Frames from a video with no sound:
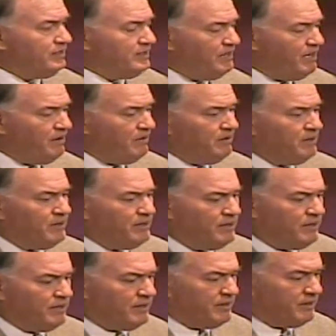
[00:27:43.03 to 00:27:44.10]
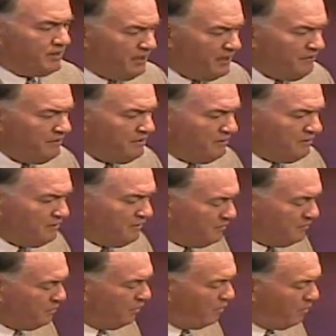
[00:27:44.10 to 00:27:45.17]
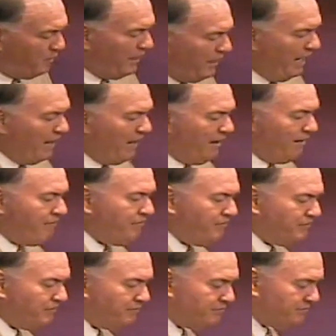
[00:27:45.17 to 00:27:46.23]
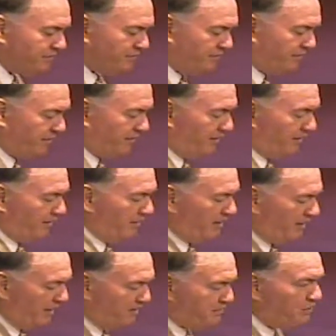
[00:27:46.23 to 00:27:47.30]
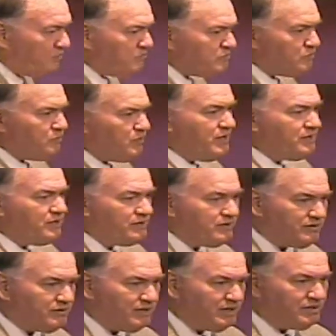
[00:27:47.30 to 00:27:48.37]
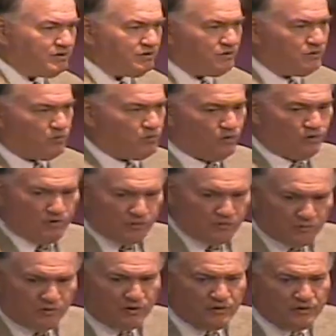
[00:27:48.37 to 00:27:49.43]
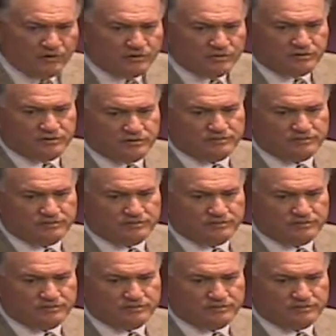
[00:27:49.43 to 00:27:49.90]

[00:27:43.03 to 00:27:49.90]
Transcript: Now, given what we have in terms of the way that, that the world works,